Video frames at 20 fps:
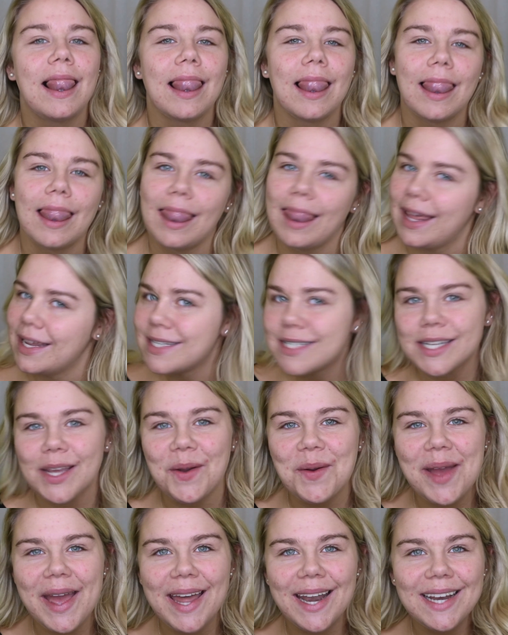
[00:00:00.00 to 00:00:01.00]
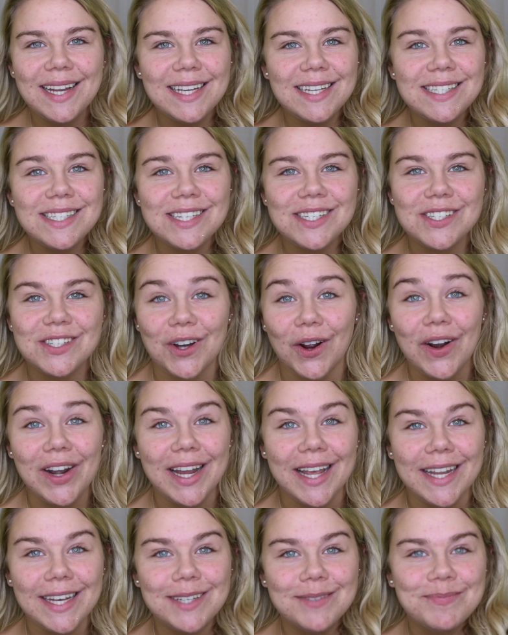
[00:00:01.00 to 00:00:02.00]
let's go ahead and get
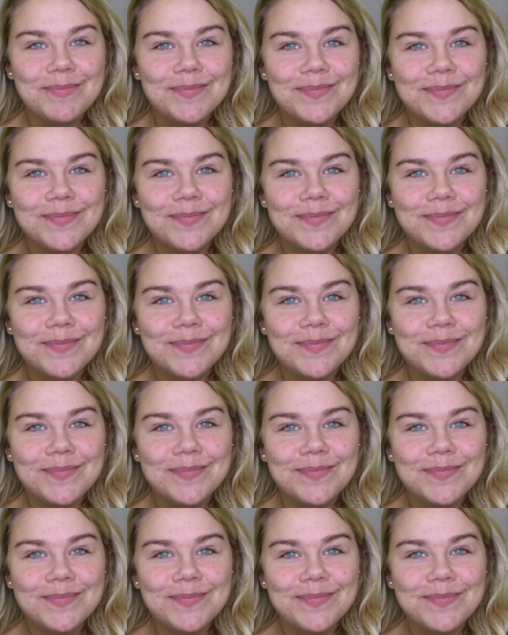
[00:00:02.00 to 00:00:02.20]
started.